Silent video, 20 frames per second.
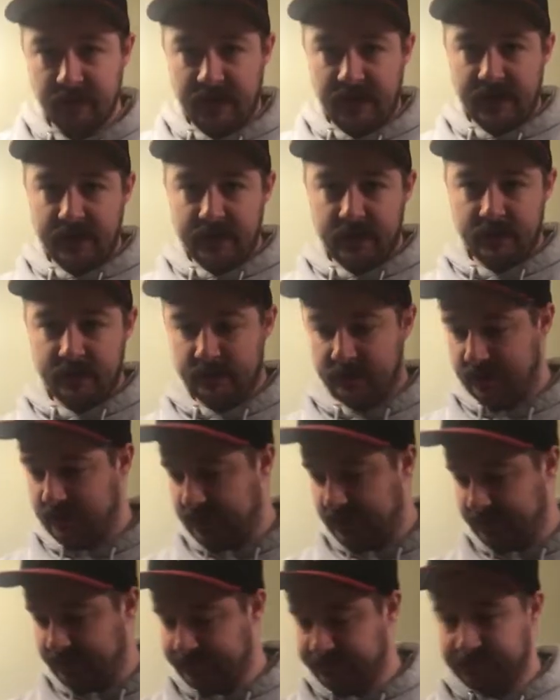everybody.
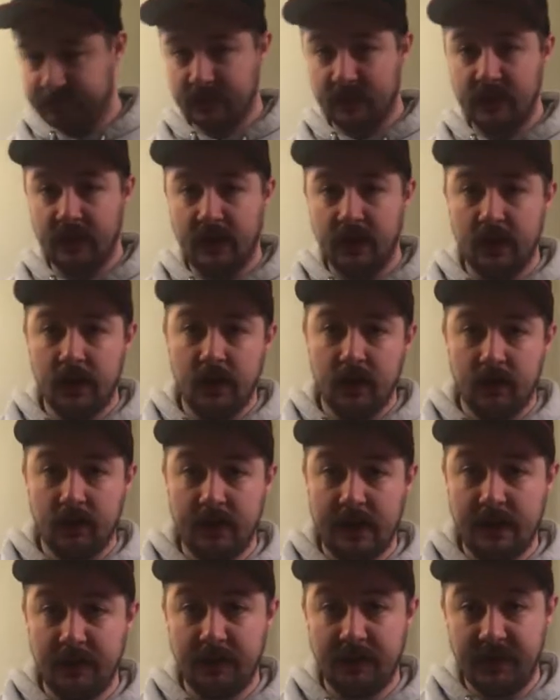
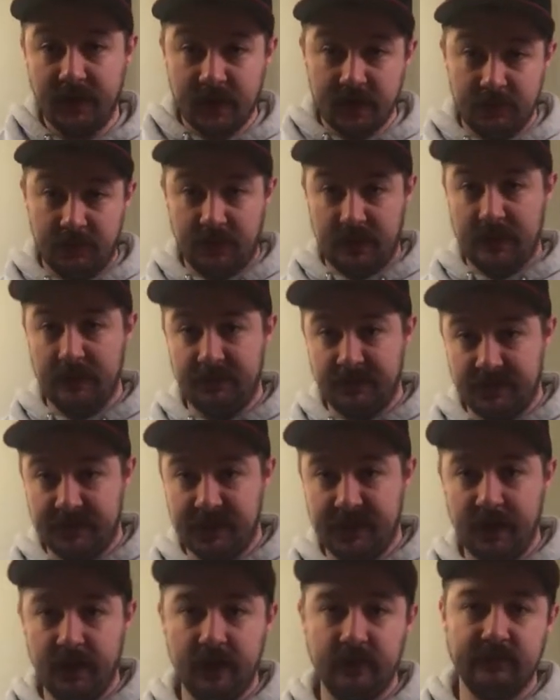Grab a beer and pull up a
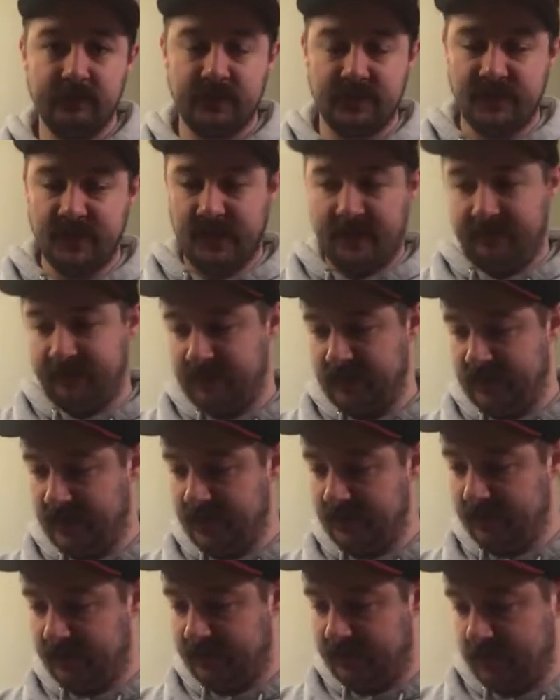chair. It's time for
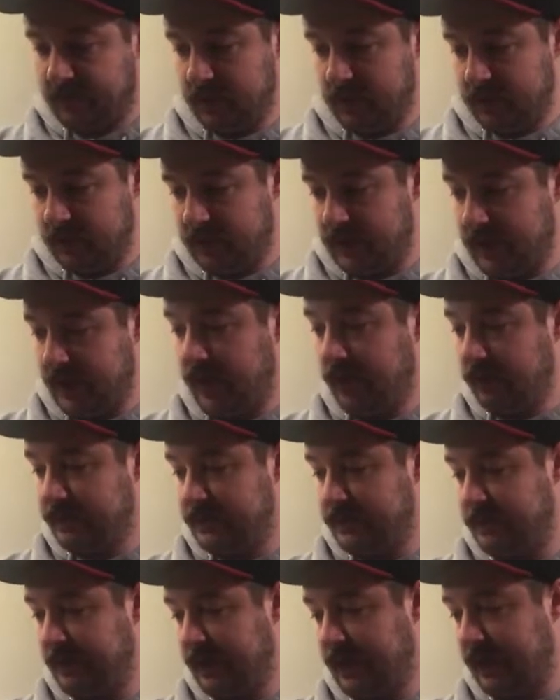another review. I know
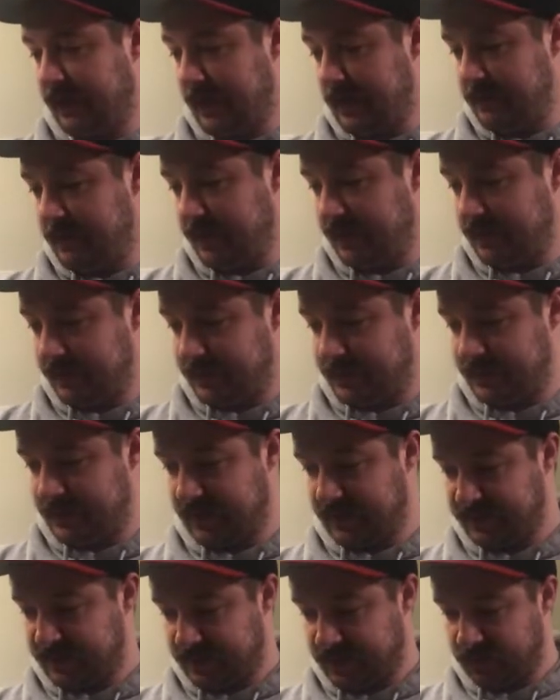it's been a hot minute
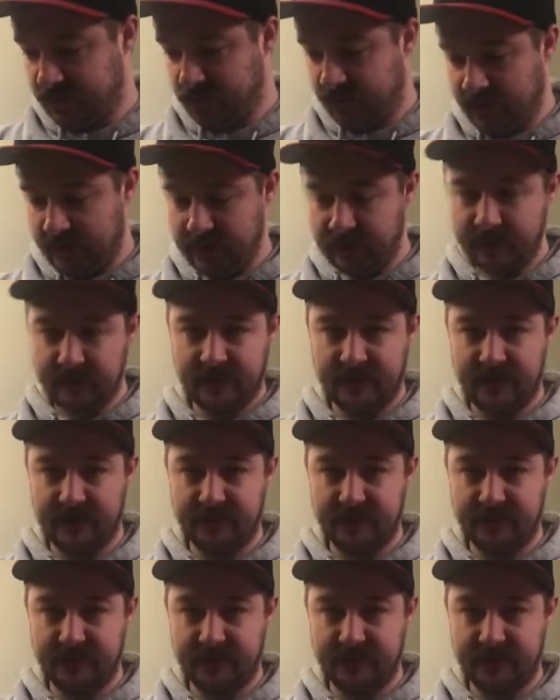since I've done one.